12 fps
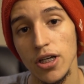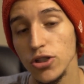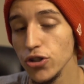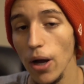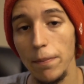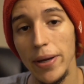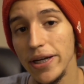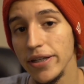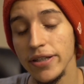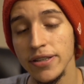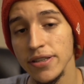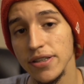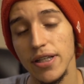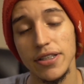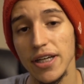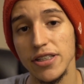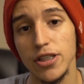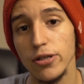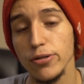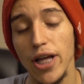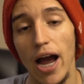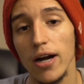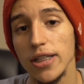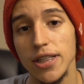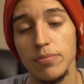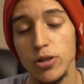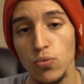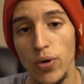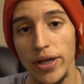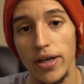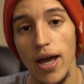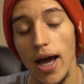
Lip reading: Stop making this excuse that our team is weak.